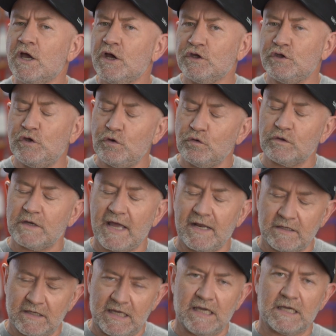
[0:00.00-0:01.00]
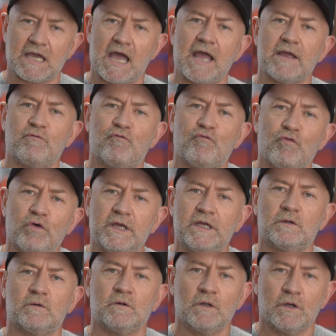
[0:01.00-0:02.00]
you can kick a
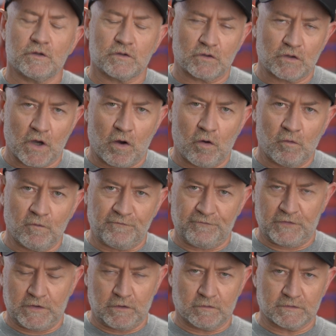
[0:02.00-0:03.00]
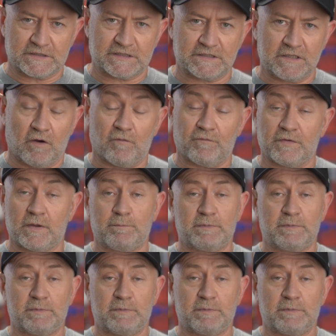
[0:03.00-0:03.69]
real goal for yourself,